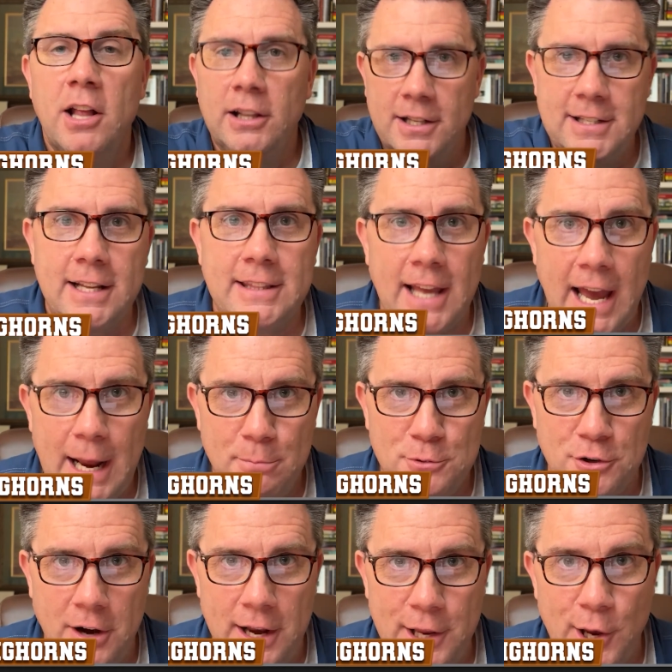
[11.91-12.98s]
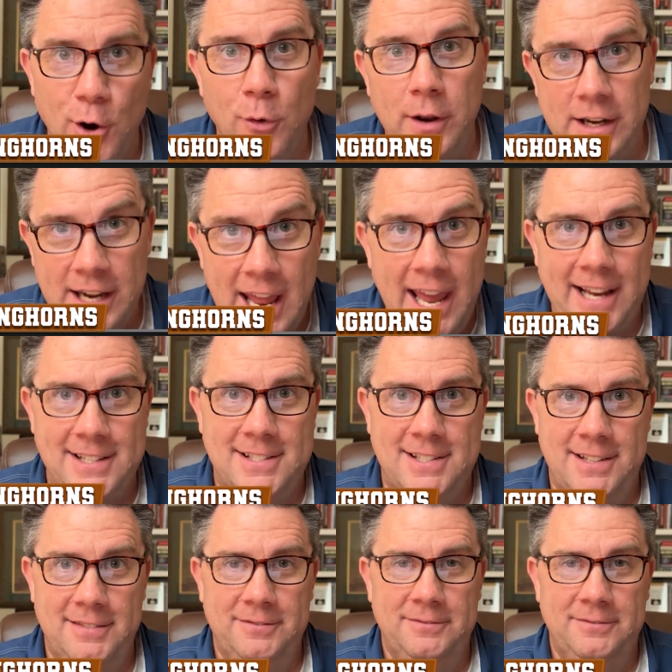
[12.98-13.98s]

Let's get the hype train going next.